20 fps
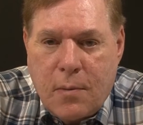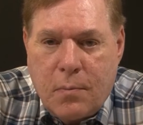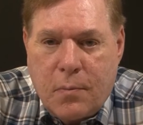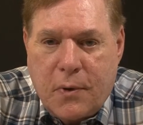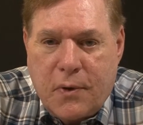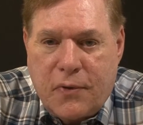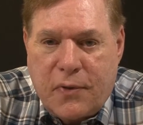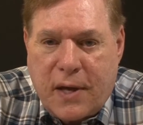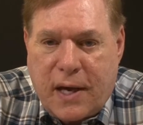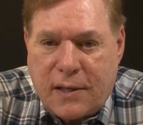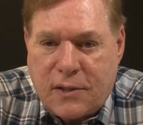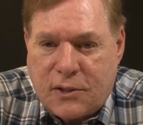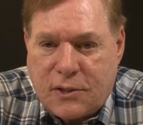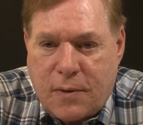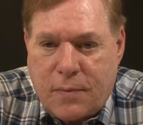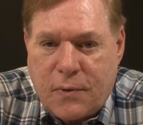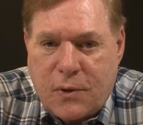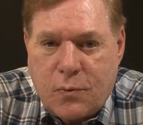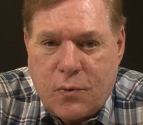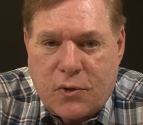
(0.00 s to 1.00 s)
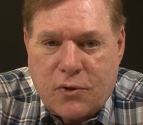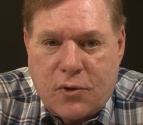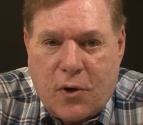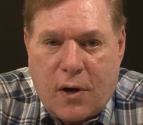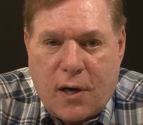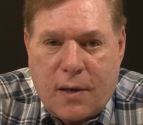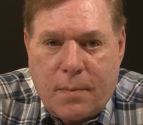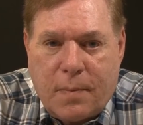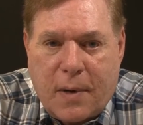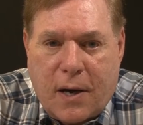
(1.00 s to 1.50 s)
But that's something we'll
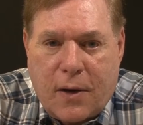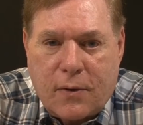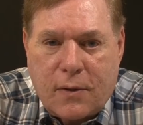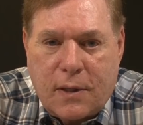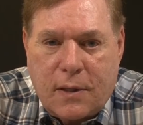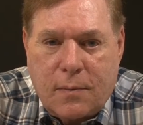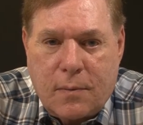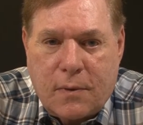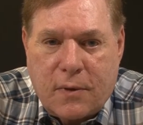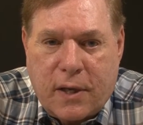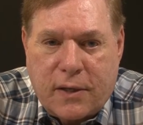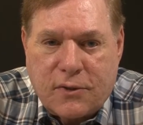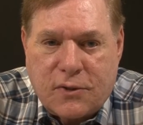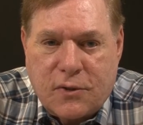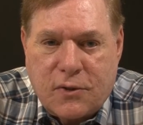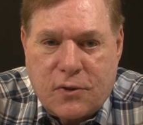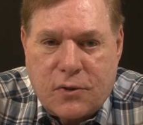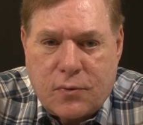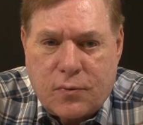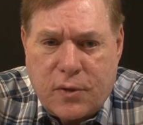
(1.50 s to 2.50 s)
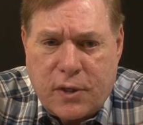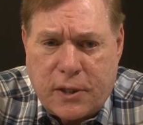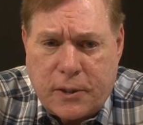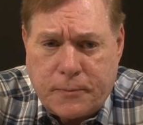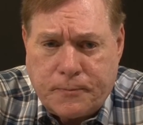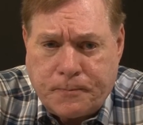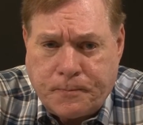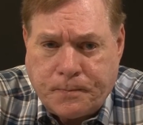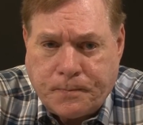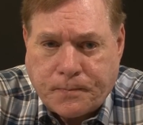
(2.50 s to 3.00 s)
talk about in lesson 3.